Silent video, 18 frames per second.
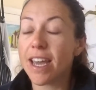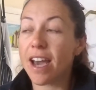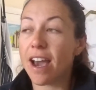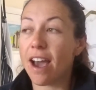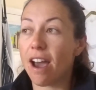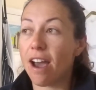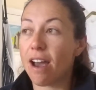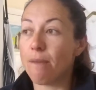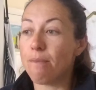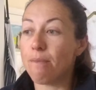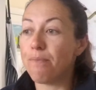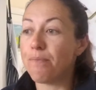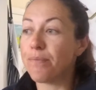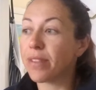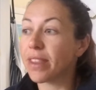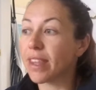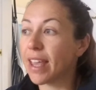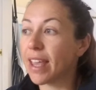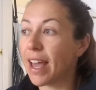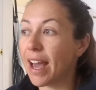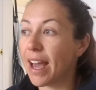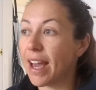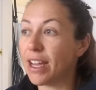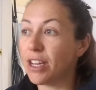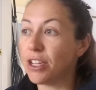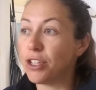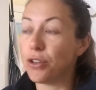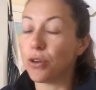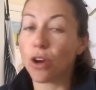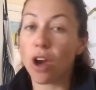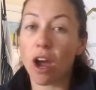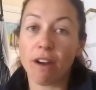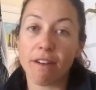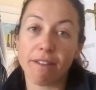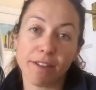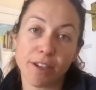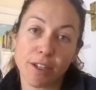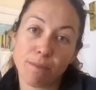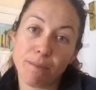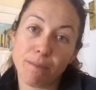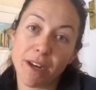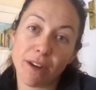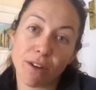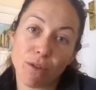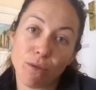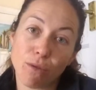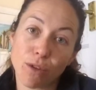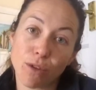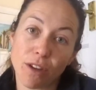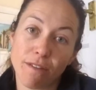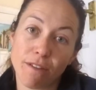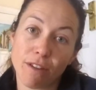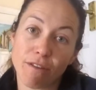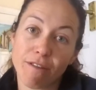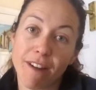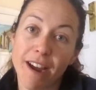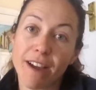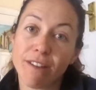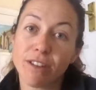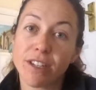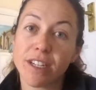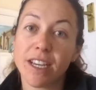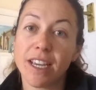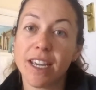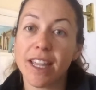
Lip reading: and your current speed and course over the ground,